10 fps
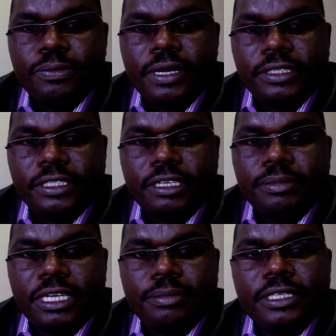months, and
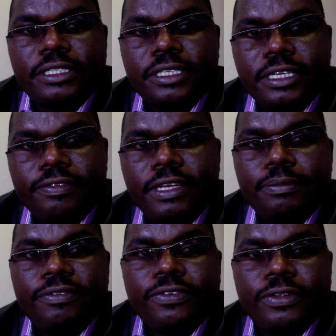sometimes they sell even
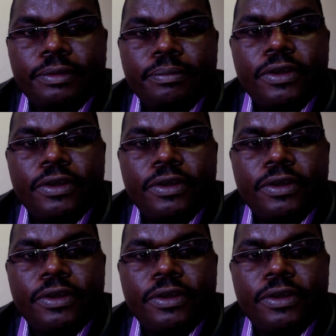before